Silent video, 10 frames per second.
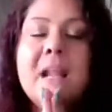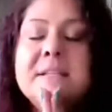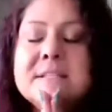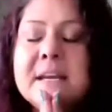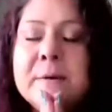
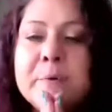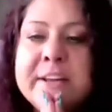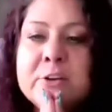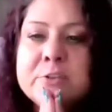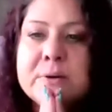It's going to bring
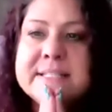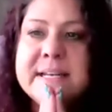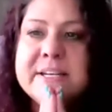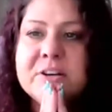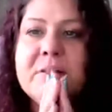you into our
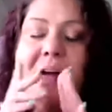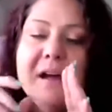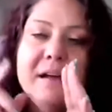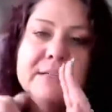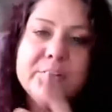station.
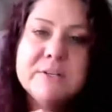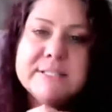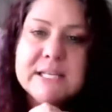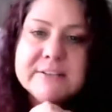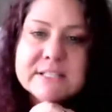There's
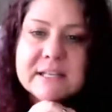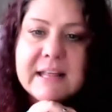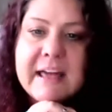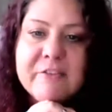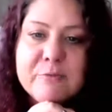a listen
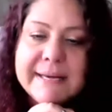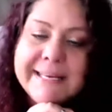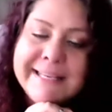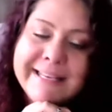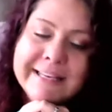live button.
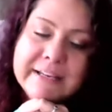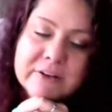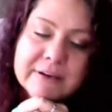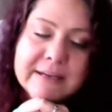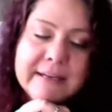Hit it.
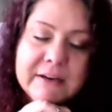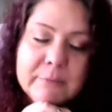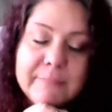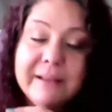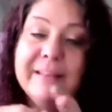You're going to hear
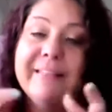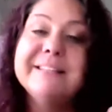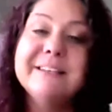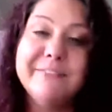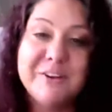me.
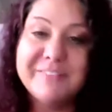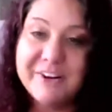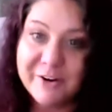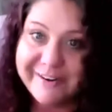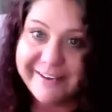That's if you
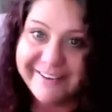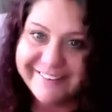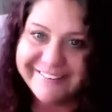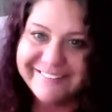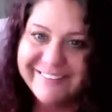haven't already hit
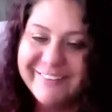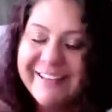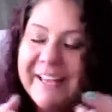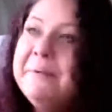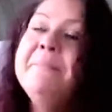it.
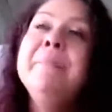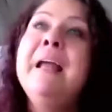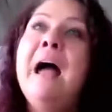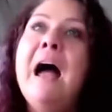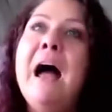Okay.
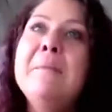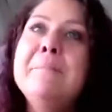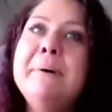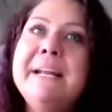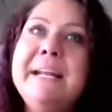
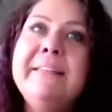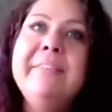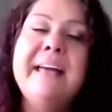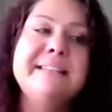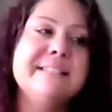But in
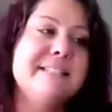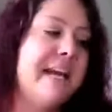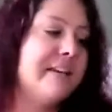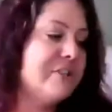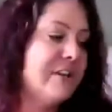that
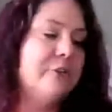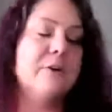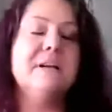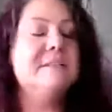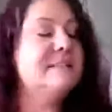station,
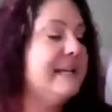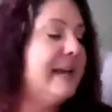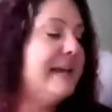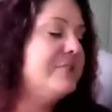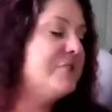you're going to see
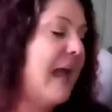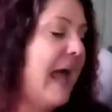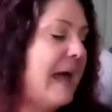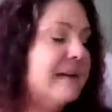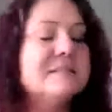a
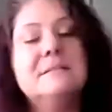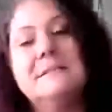chat.